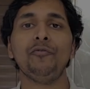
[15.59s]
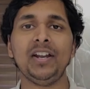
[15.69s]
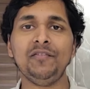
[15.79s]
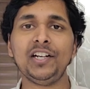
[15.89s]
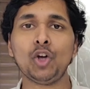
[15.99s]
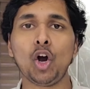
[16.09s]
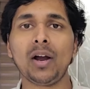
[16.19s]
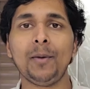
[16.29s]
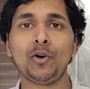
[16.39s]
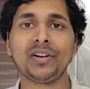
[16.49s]
When we
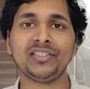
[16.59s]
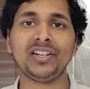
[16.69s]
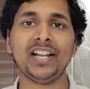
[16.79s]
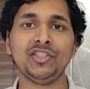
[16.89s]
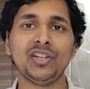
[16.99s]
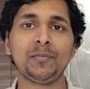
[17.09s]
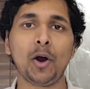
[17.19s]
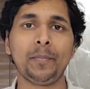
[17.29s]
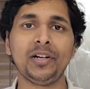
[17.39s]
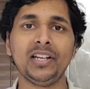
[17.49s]
talk about residential
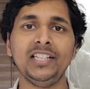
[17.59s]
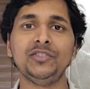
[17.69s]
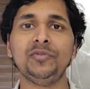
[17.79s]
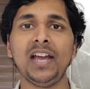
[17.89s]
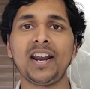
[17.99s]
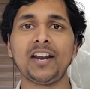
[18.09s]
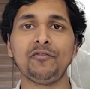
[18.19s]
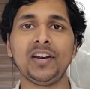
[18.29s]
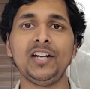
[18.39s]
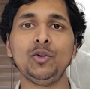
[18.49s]
properties, we are
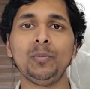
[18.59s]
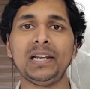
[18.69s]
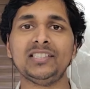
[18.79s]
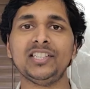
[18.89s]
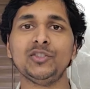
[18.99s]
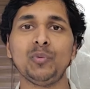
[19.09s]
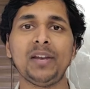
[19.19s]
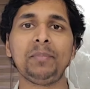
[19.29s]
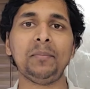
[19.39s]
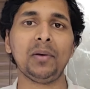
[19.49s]
referring to places
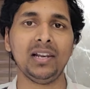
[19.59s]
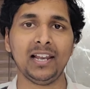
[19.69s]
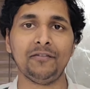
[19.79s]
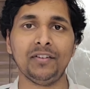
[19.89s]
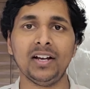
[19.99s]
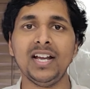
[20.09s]
where people live.